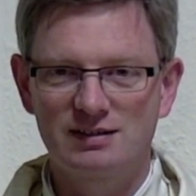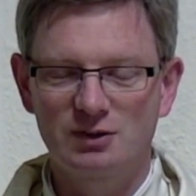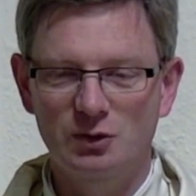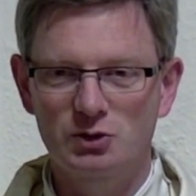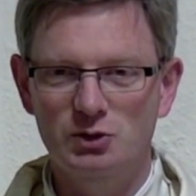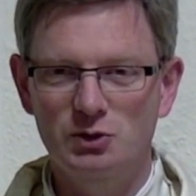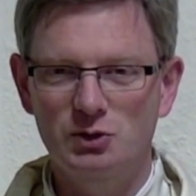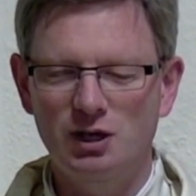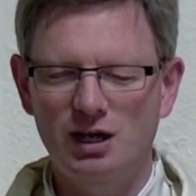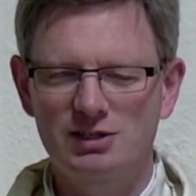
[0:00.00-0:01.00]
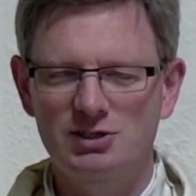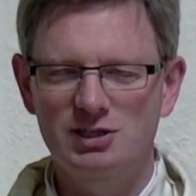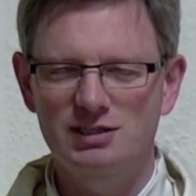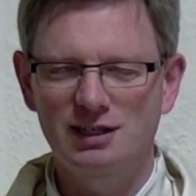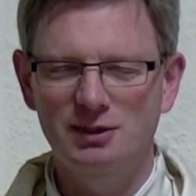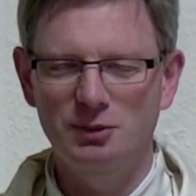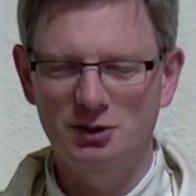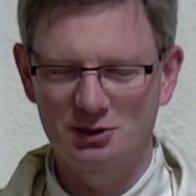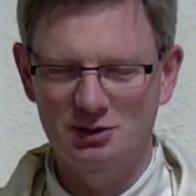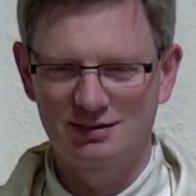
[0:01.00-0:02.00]
no sooner had she said the
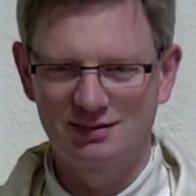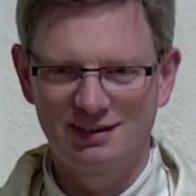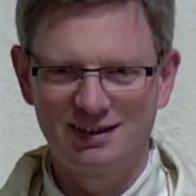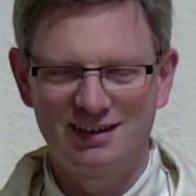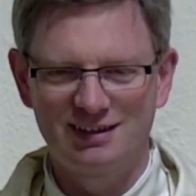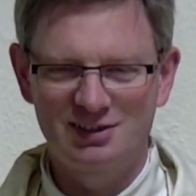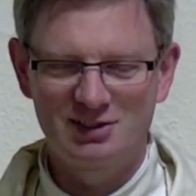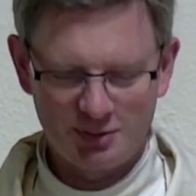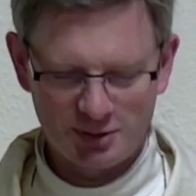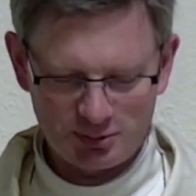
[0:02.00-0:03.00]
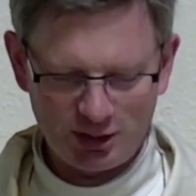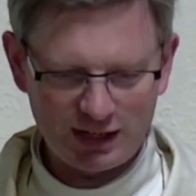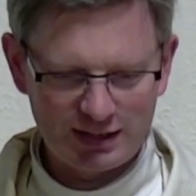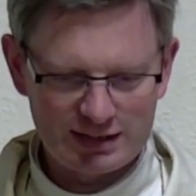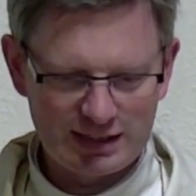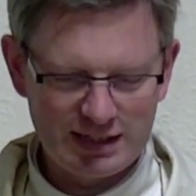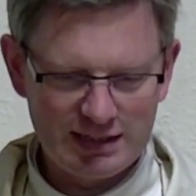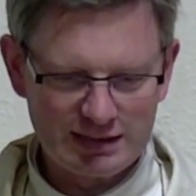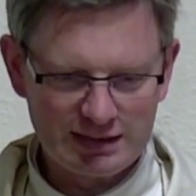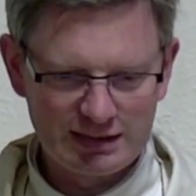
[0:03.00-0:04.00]
words than she was miraculously healed.